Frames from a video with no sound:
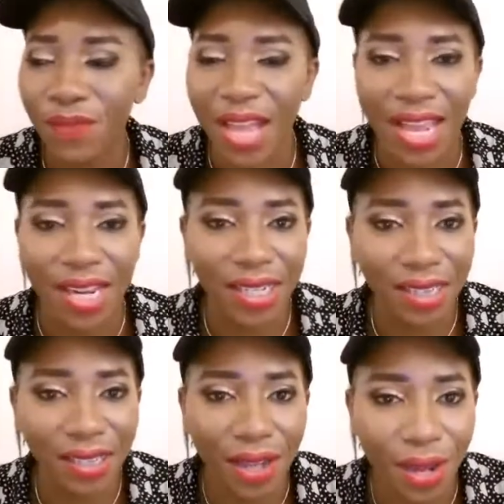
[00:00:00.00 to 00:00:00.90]
I
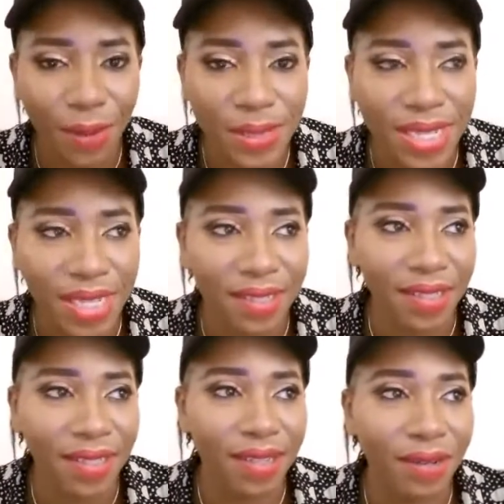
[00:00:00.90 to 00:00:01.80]
cleaned the house that
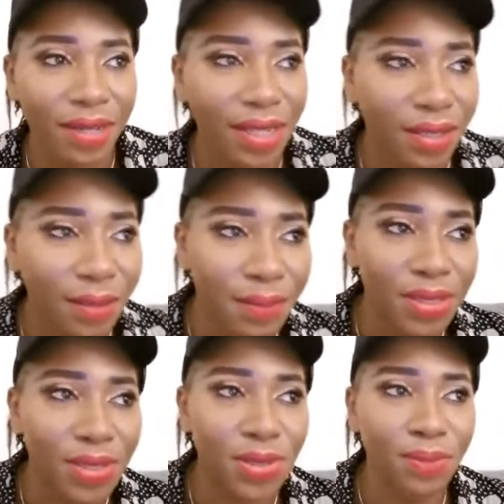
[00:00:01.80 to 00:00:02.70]
day, cleaned the
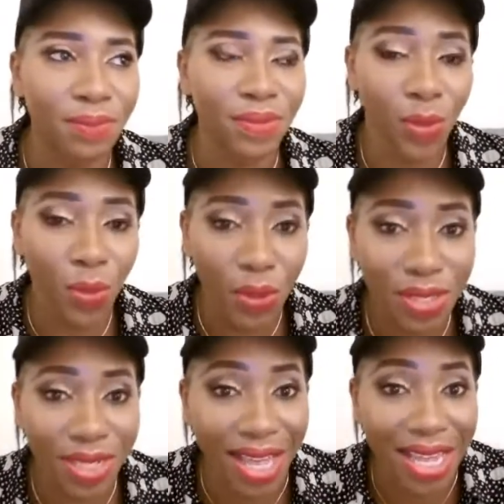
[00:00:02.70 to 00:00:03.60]
bathroom,
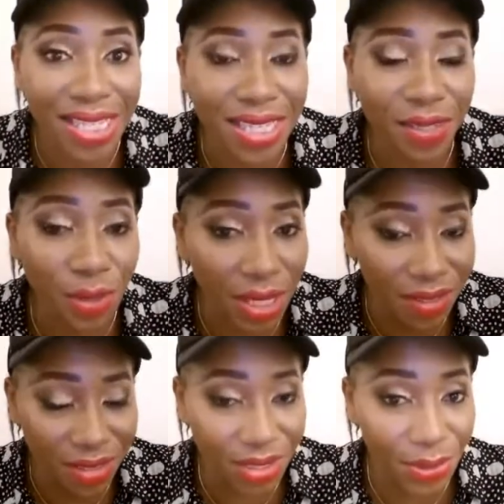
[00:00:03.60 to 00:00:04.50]
cooked rice. You
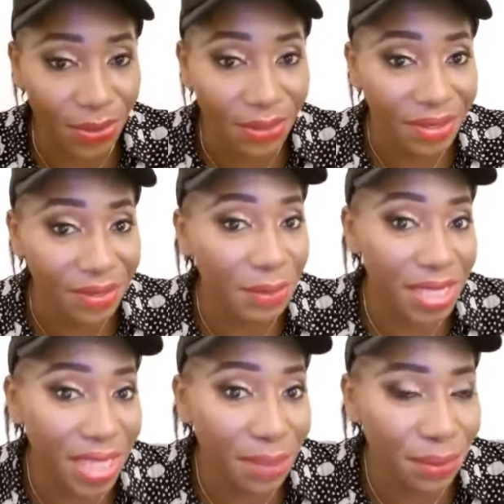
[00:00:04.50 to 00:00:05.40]
can see
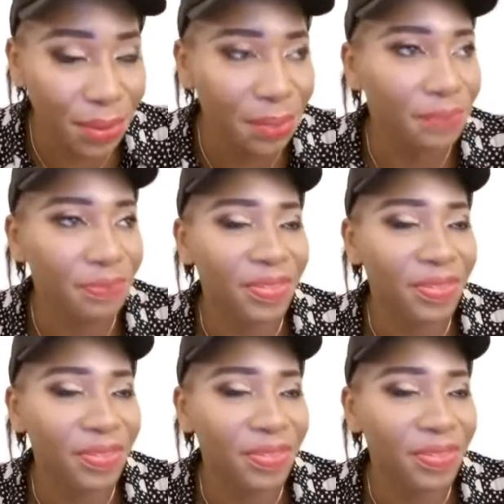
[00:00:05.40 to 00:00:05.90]
with label.